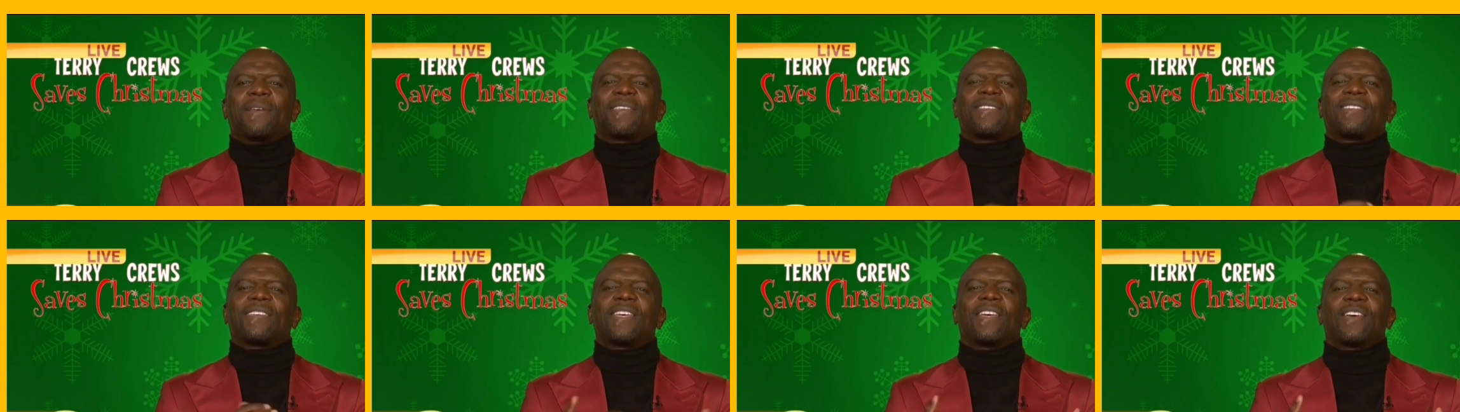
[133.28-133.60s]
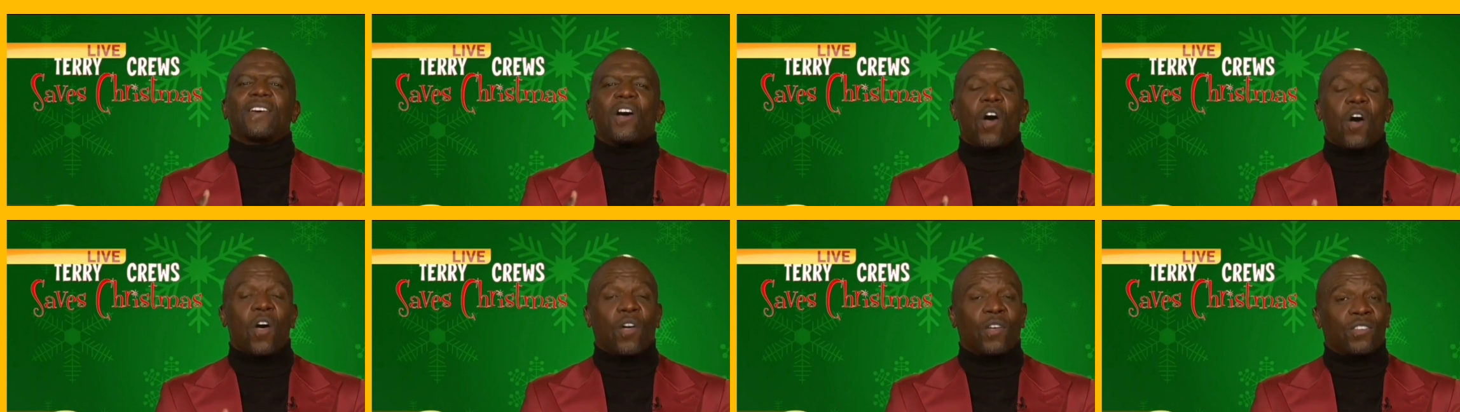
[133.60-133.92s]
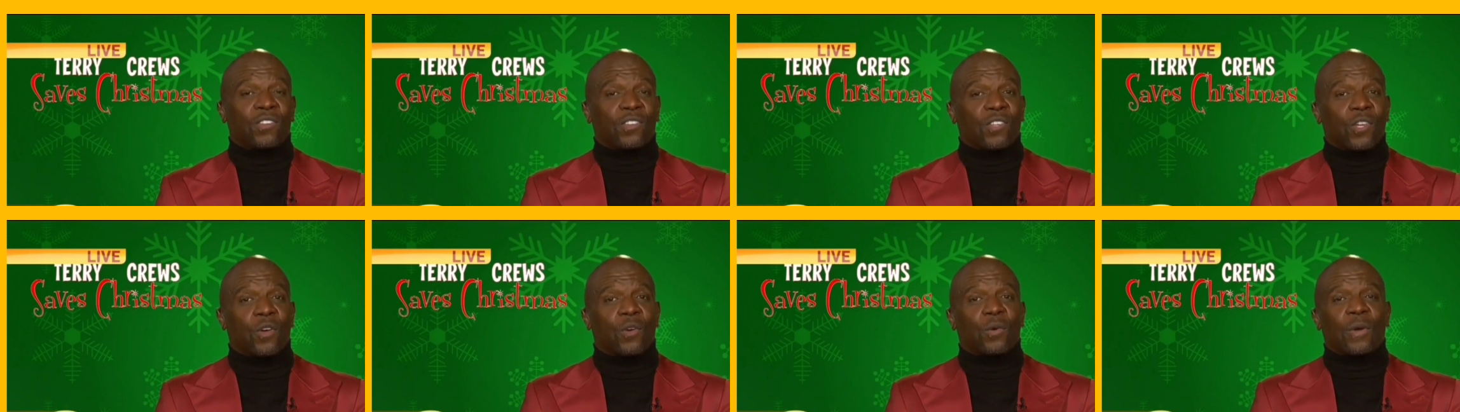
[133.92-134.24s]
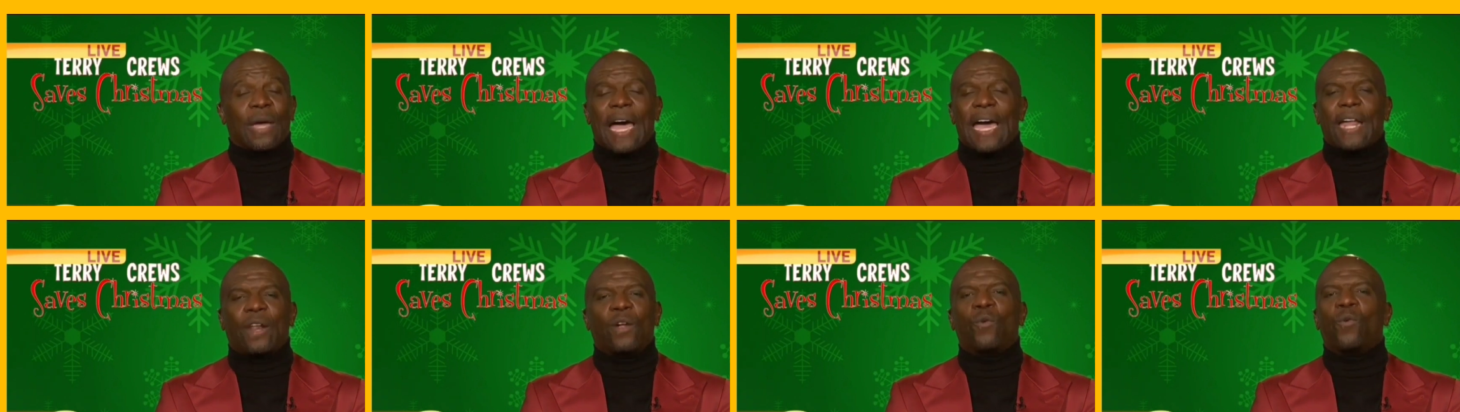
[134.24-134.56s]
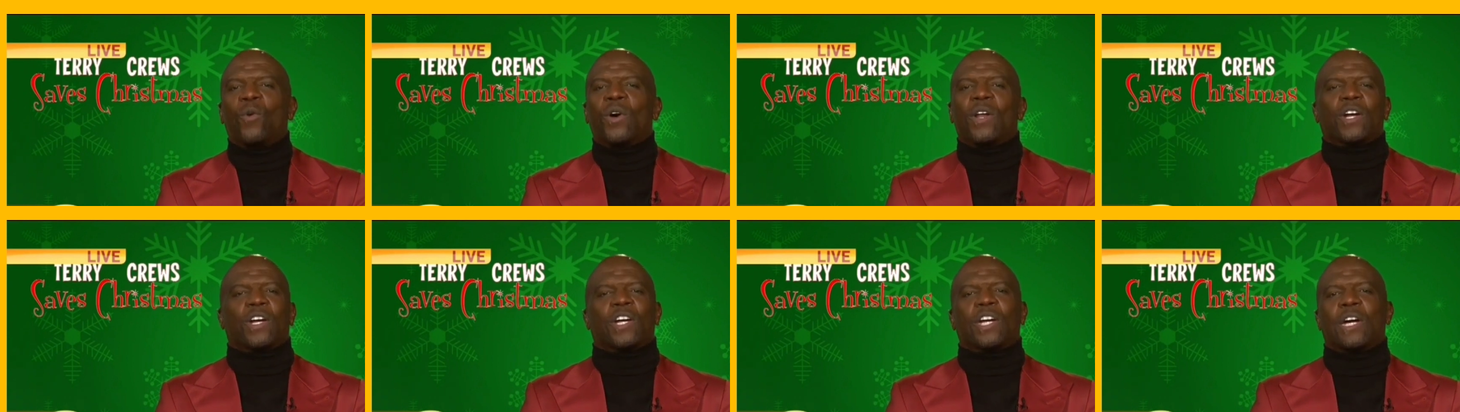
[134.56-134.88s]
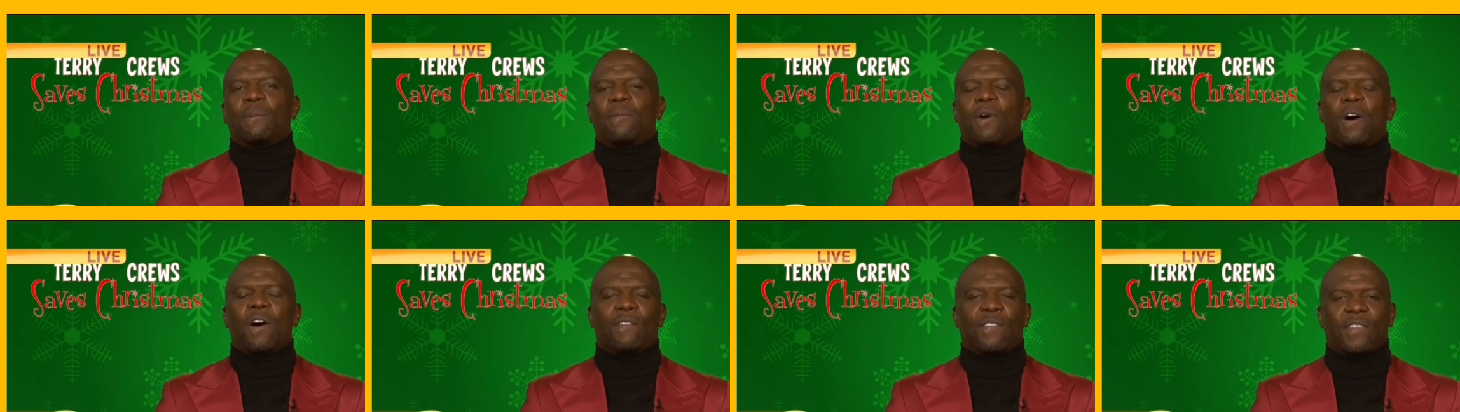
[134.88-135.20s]
But see, also, I don't want to
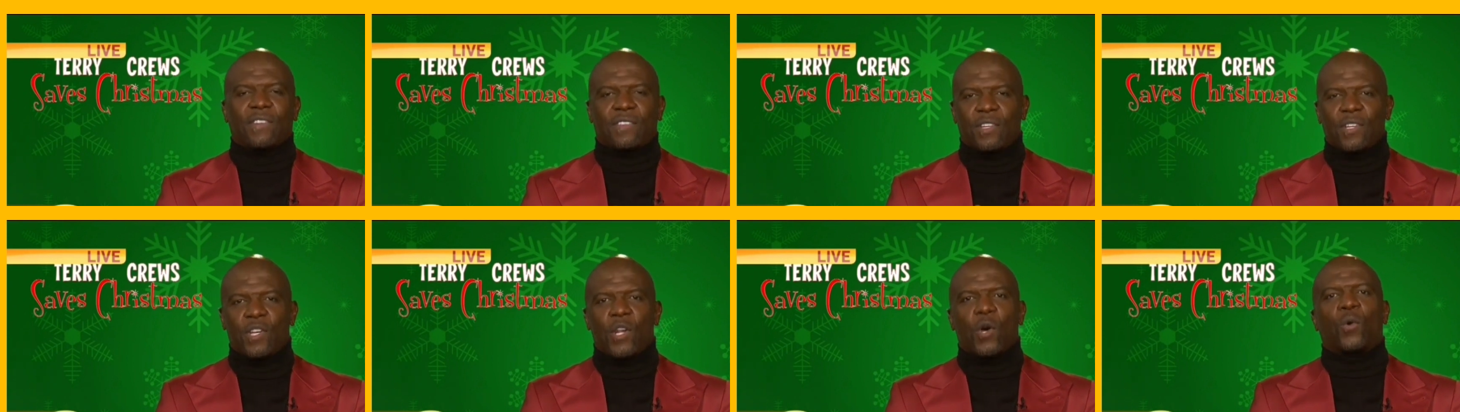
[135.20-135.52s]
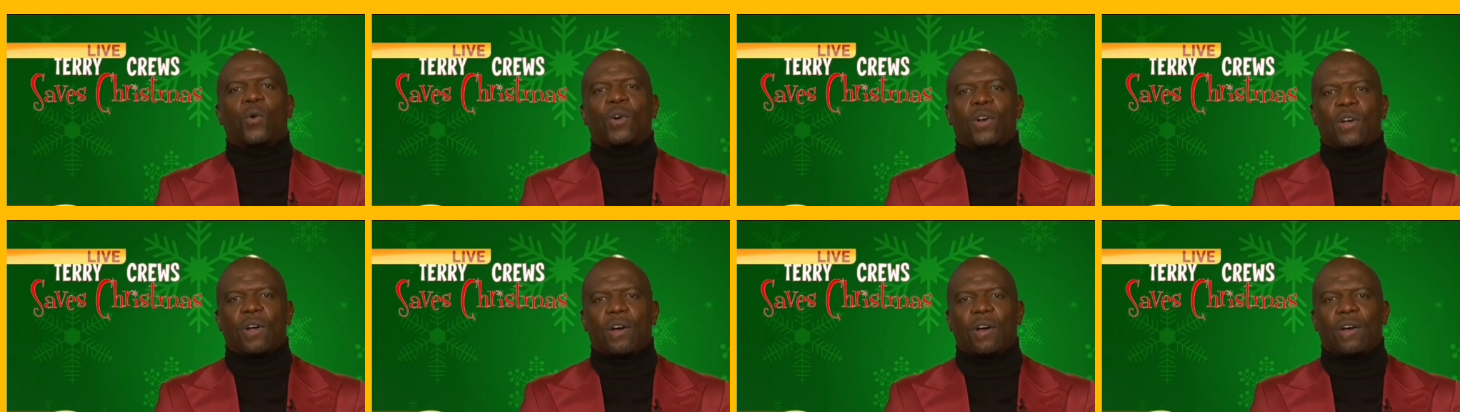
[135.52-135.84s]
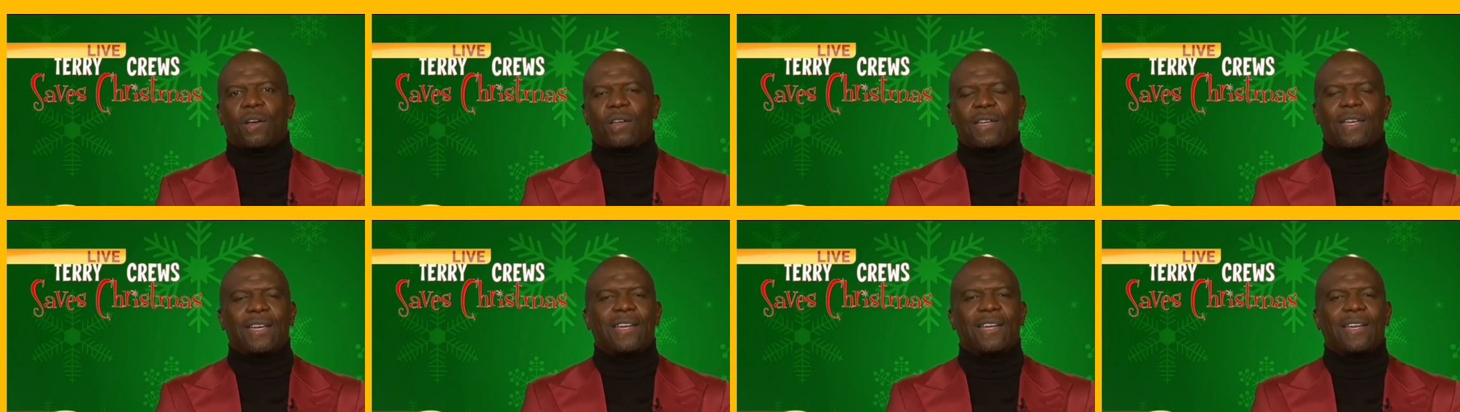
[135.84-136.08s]
come off as a know it all.